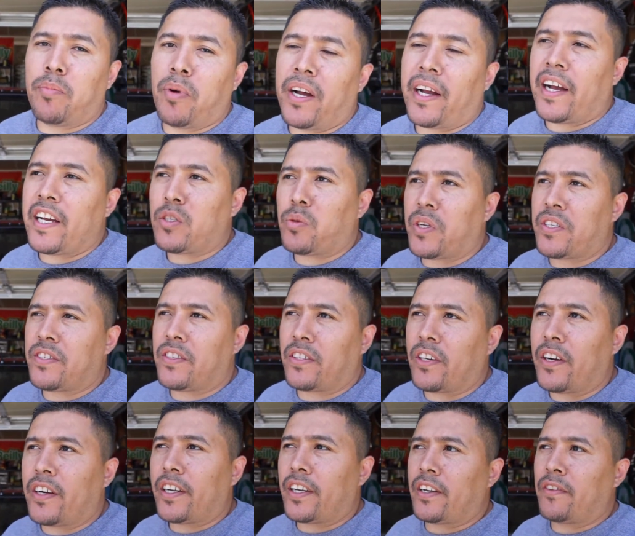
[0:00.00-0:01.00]
Bug Eye is what
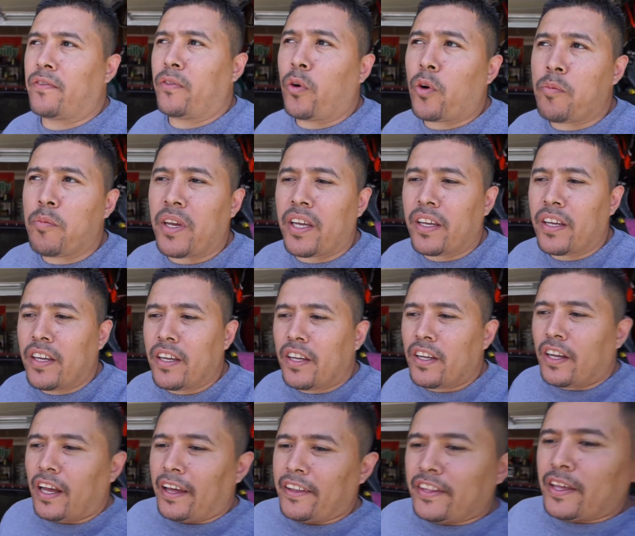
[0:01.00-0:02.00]
started it for me,
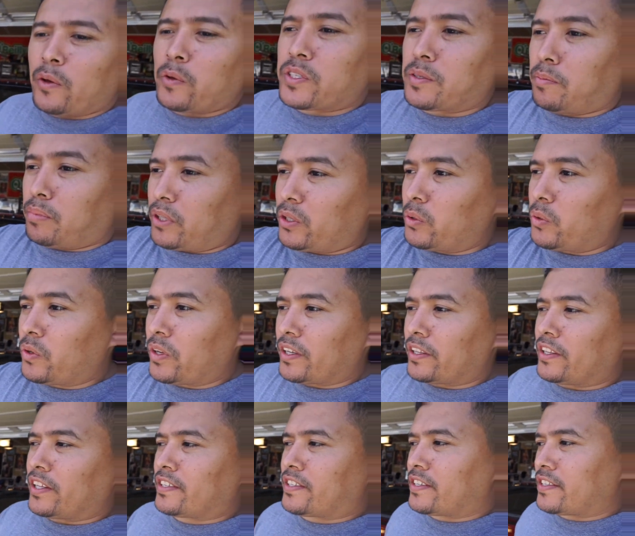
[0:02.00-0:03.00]
and that was blue. And this